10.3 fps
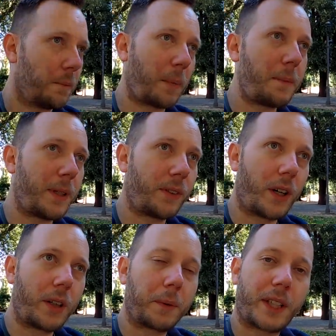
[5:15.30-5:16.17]
Might be
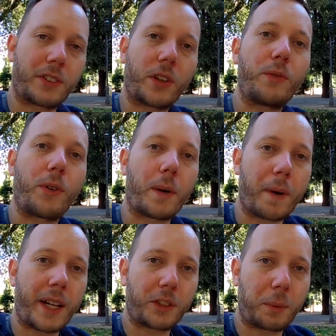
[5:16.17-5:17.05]
wrong, but that's so far
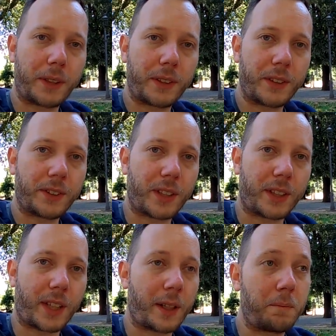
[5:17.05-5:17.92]
my experience,
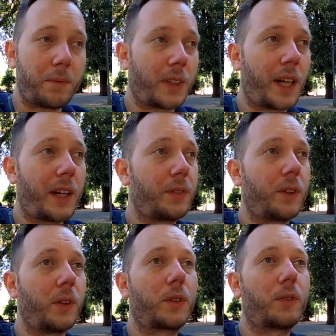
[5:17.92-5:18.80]
and I
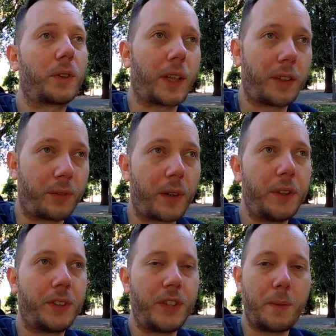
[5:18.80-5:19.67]
haven't looked for like
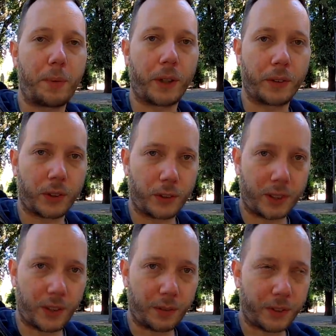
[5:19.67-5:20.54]
very cheap
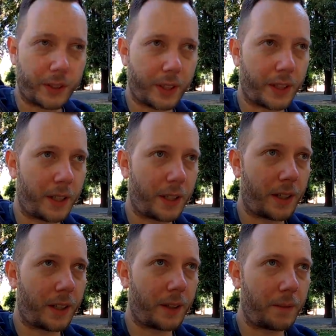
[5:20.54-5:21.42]
alternatives.
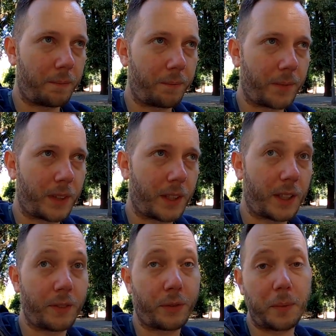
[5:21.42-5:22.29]

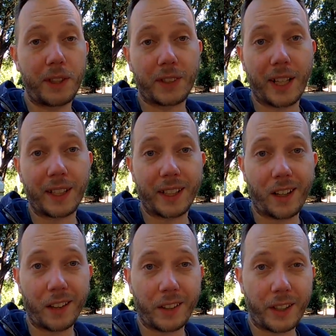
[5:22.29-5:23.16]
For me, it's kind of like
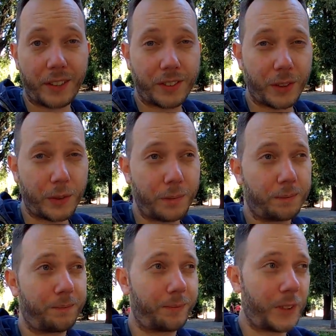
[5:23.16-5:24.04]
a holiday, so
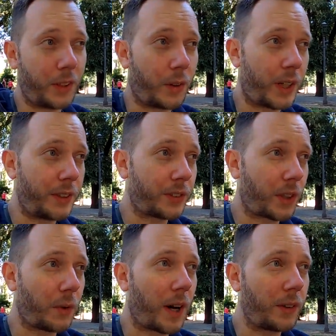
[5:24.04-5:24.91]
you know, I just
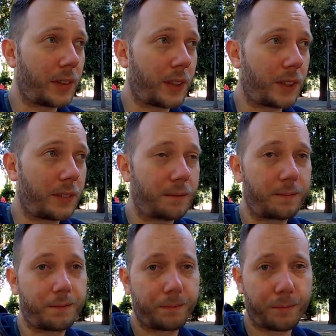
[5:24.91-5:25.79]
go out and
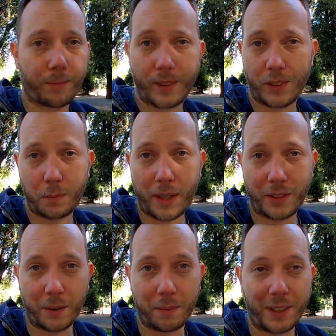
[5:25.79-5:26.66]

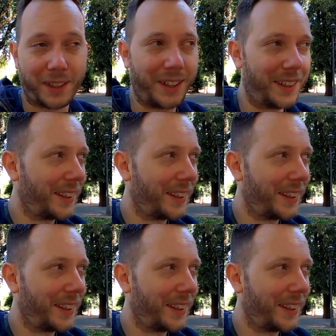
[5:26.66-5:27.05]
spend some money.